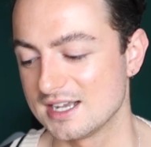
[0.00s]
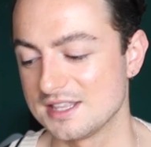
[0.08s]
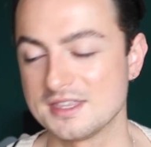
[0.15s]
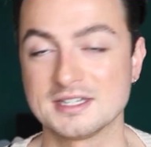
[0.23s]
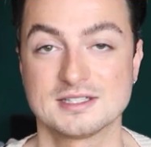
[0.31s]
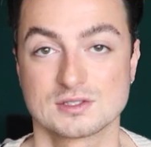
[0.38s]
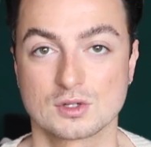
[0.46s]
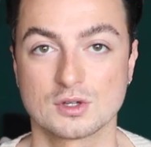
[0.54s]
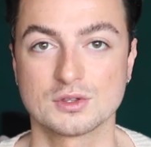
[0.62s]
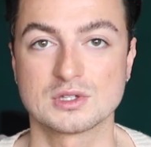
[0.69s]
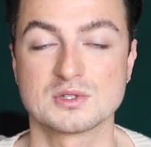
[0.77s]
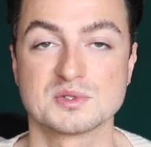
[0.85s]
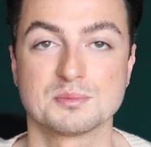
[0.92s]
And then he's
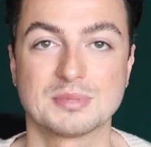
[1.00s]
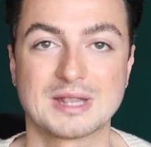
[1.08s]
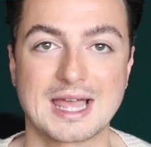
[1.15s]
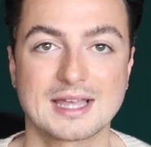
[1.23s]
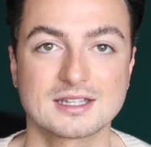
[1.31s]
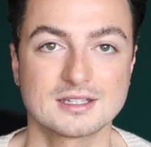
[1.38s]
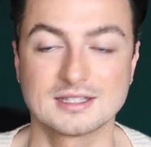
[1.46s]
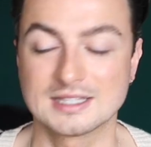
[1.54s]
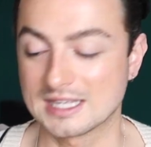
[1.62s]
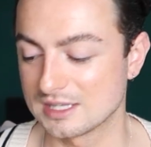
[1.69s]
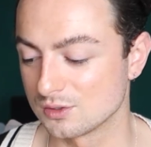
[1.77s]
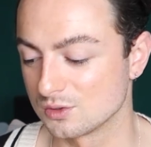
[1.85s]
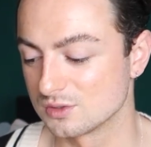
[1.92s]
got those black
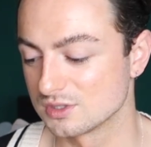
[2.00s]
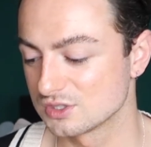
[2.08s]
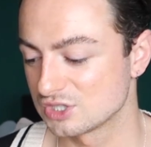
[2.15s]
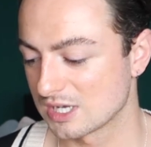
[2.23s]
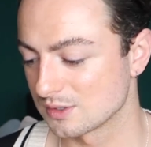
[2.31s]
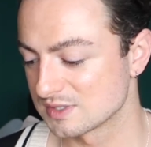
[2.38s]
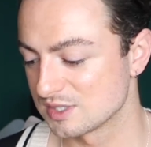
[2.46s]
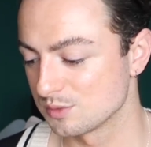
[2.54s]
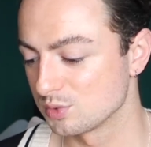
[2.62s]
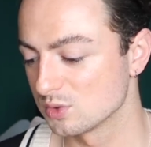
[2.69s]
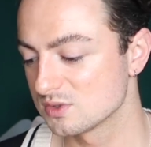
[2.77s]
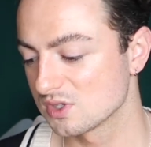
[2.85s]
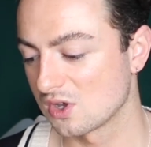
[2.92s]
heeled Chelsea
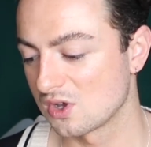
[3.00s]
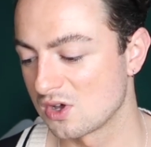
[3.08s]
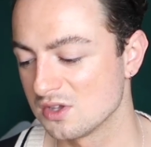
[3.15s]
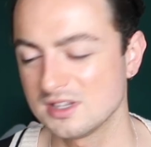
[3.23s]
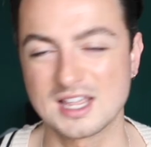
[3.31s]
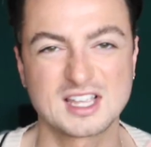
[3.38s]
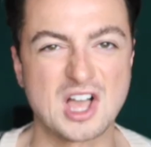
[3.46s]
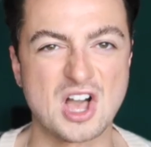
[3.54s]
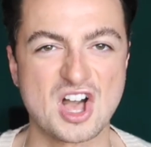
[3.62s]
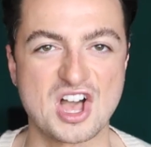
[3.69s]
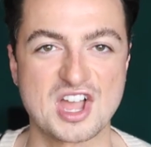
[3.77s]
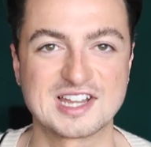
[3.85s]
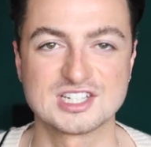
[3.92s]
boots on, like
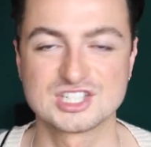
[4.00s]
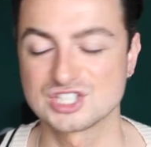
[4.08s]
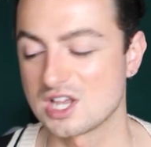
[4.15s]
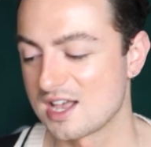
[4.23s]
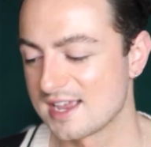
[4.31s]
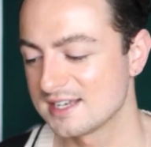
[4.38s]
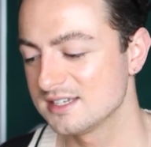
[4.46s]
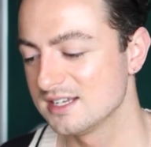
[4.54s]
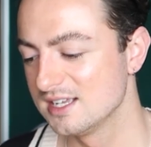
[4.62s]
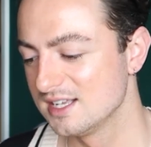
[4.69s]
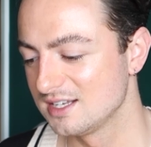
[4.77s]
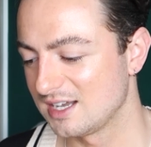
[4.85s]
high shine.